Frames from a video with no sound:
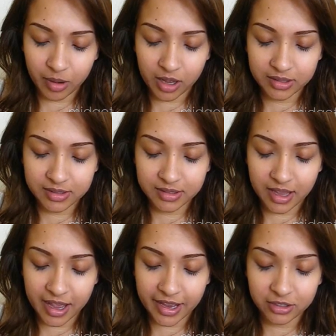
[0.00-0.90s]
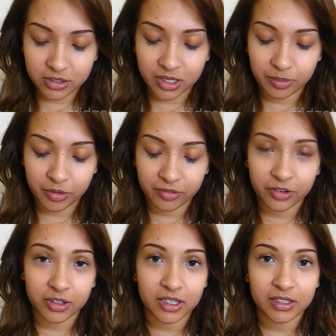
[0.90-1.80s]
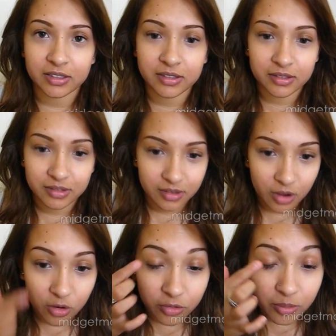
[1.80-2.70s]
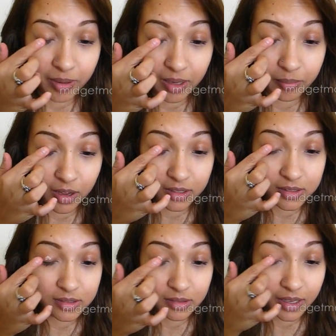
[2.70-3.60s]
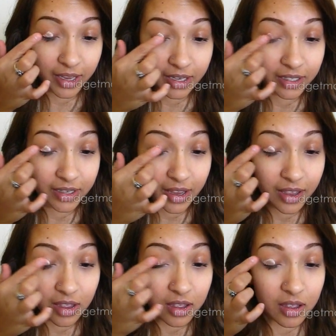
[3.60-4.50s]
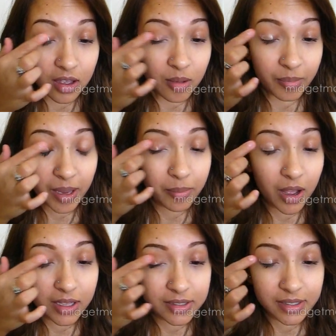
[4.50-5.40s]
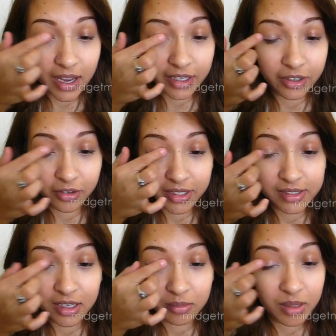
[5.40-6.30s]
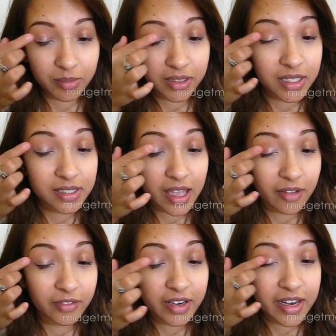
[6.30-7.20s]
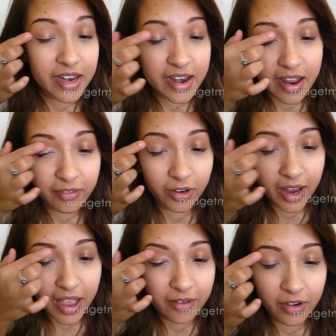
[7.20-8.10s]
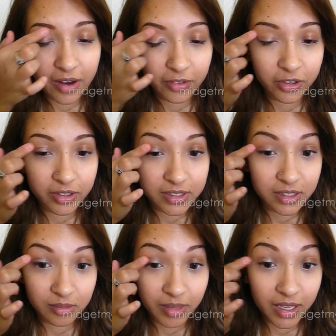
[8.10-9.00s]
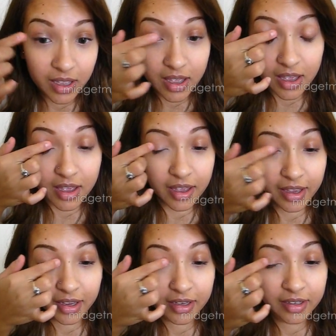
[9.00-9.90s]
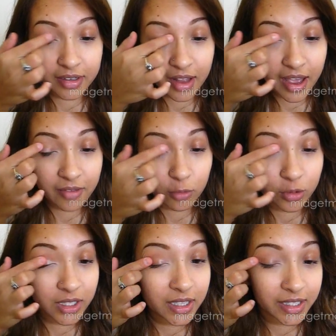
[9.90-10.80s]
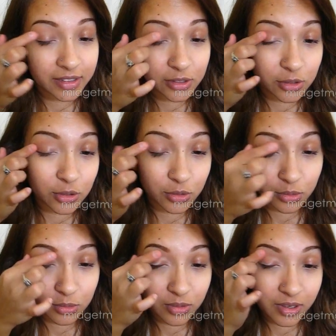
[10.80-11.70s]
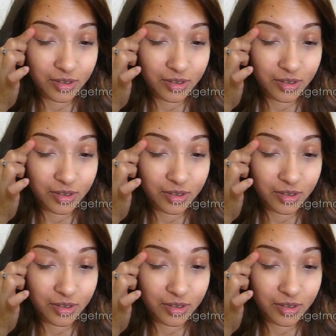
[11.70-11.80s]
pots. I actually prefer these over paint pots any day. Paint pots kind of crease on me, but these have never ever creased on me. And I have oily lids too.